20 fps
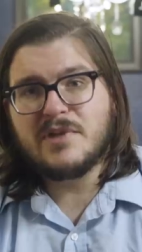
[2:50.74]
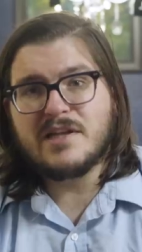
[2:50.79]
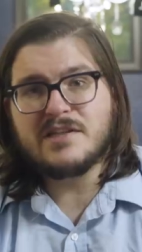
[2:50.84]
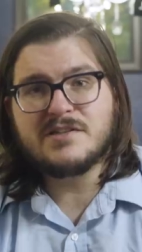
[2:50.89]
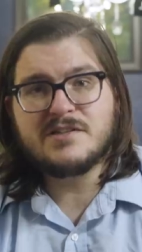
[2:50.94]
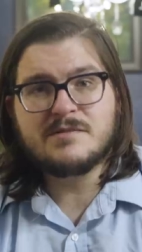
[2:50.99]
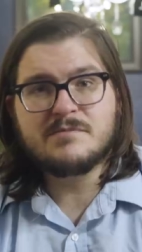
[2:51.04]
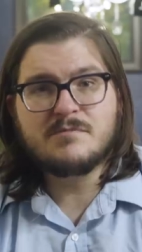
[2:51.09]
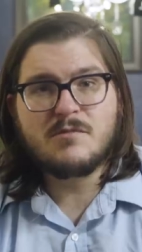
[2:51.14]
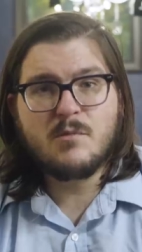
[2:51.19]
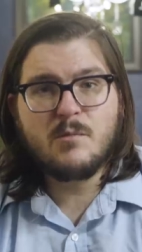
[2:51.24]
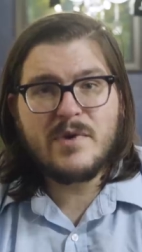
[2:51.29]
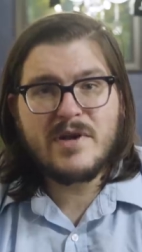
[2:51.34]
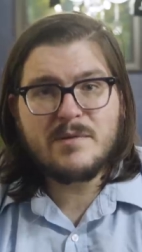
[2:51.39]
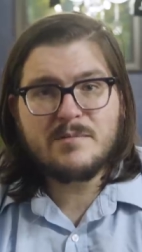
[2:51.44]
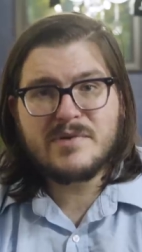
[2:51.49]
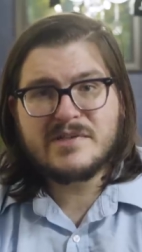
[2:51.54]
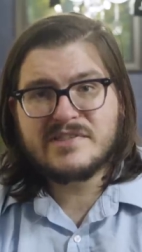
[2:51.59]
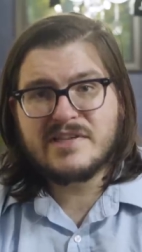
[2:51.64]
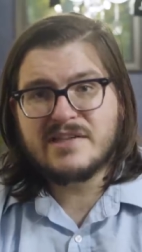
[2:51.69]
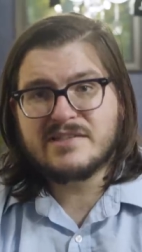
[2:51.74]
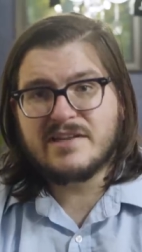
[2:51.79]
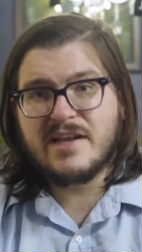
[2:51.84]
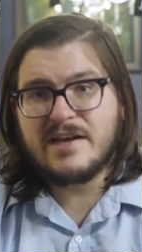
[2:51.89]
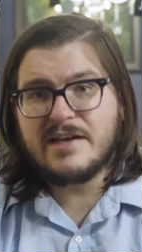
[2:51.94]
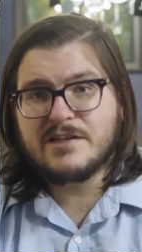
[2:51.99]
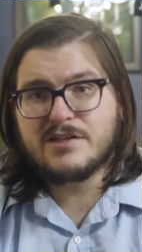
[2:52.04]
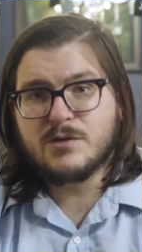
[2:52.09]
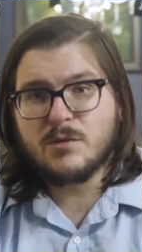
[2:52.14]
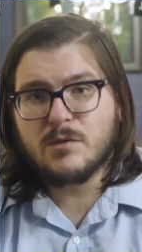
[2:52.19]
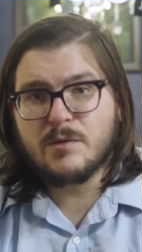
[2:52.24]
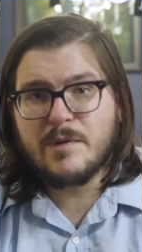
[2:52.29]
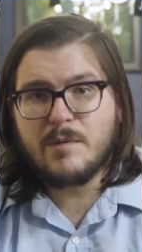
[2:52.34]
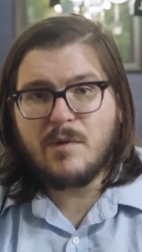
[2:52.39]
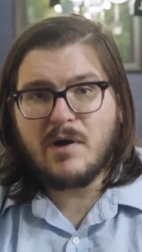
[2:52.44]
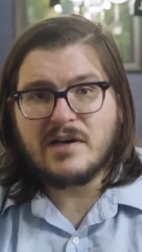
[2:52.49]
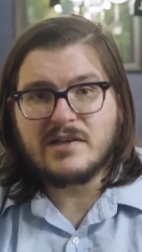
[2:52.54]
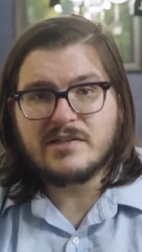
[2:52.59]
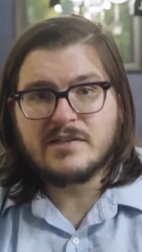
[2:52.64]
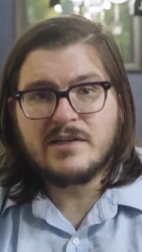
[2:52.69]
Plus, we can possess any sword we
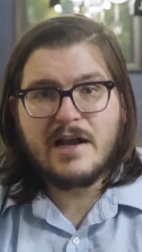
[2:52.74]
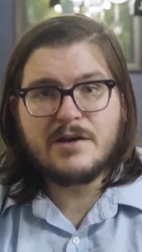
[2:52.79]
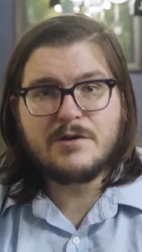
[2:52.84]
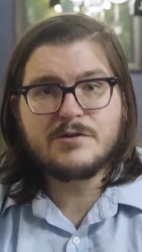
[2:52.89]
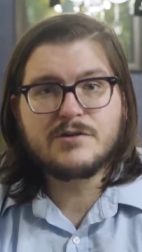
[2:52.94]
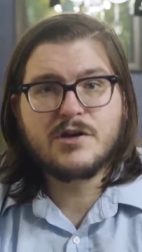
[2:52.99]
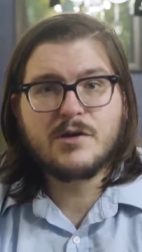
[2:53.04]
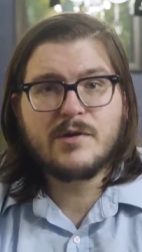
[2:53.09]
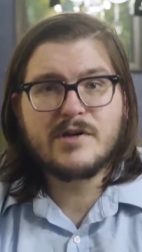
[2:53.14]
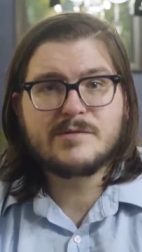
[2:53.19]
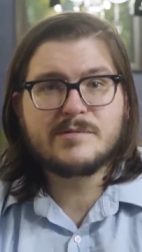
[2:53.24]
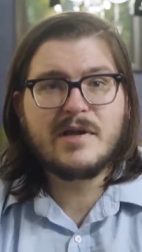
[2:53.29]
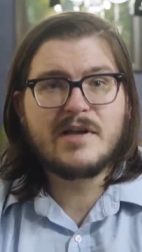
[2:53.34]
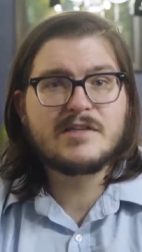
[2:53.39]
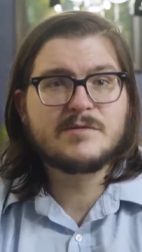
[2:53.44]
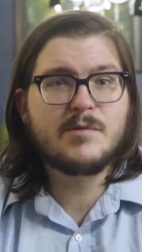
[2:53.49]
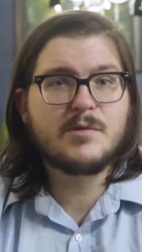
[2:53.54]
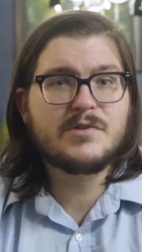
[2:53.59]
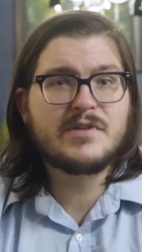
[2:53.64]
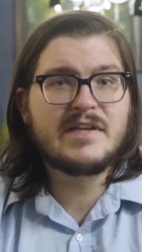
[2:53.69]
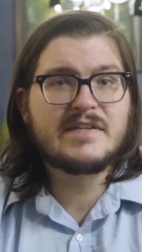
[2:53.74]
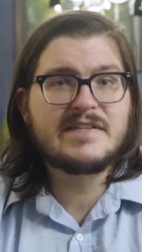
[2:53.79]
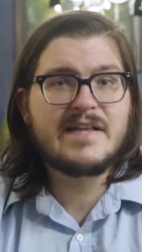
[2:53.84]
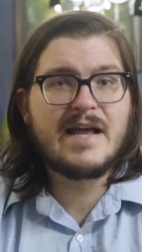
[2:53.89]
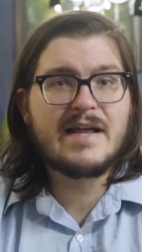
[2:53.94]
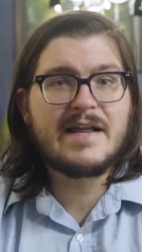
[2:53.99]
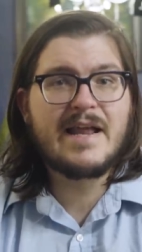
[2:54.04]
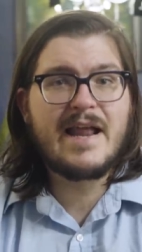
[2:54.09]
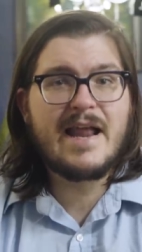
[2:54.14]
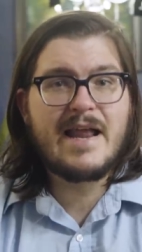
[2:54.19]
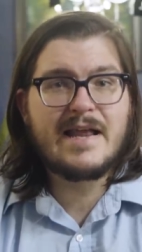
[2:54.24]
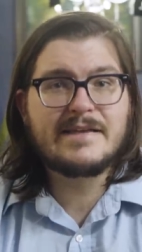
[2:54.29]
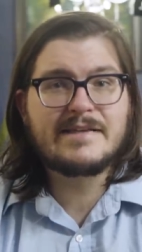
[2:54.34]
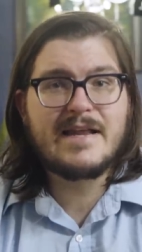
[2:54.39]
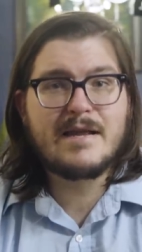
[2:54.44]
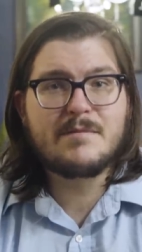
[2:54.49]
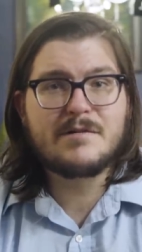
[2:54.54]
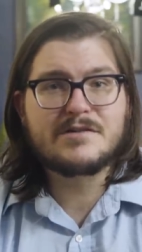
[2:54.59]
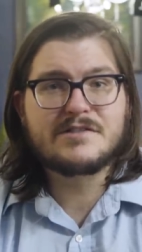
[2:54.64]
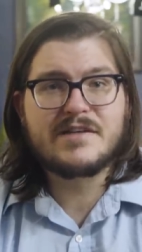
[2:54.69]
want, and use Charisma as both the attack and
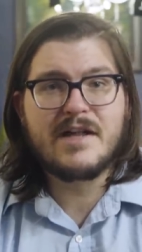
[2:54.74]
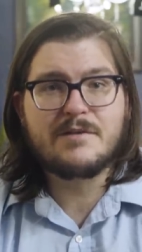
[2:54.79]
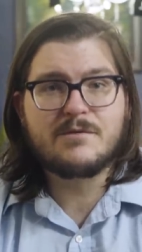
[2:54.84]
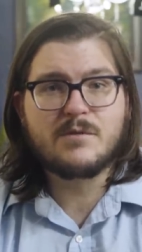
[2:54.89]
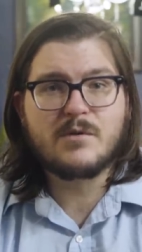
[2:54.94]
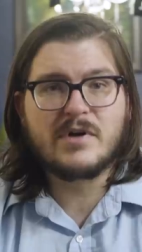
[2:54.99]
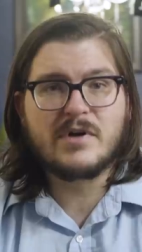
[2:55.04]
damage stat